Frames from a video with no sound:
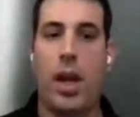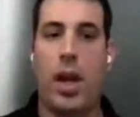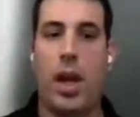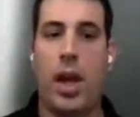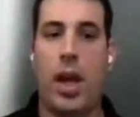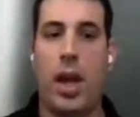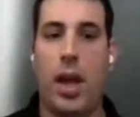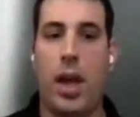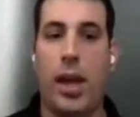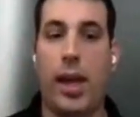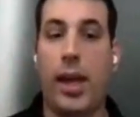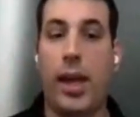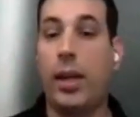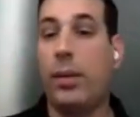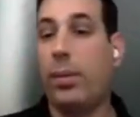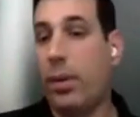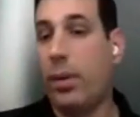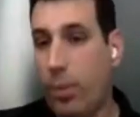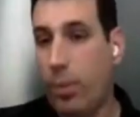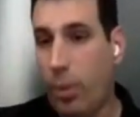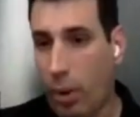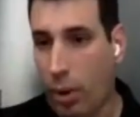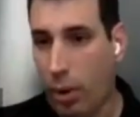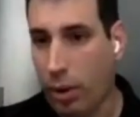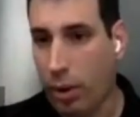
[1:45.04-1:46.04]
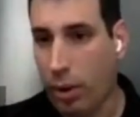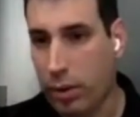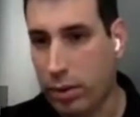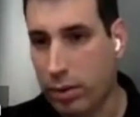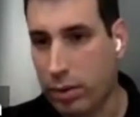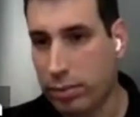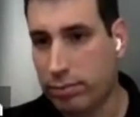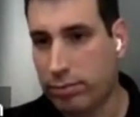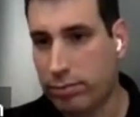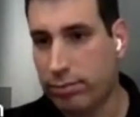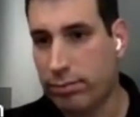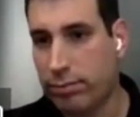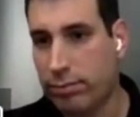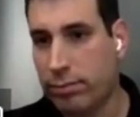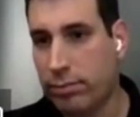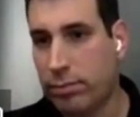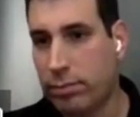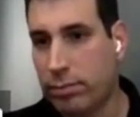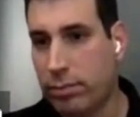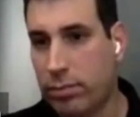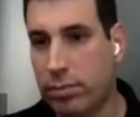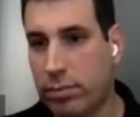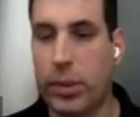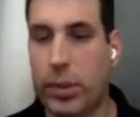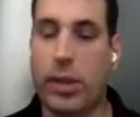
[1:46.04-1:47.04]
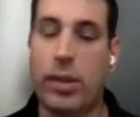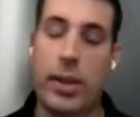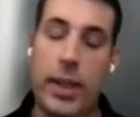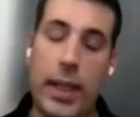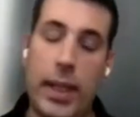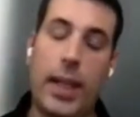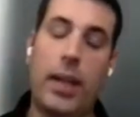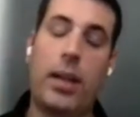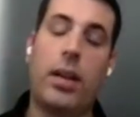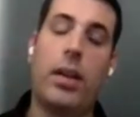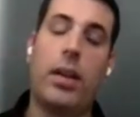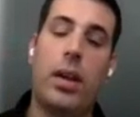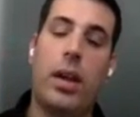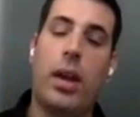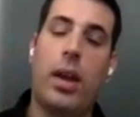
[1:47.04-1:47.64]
It will work, but still,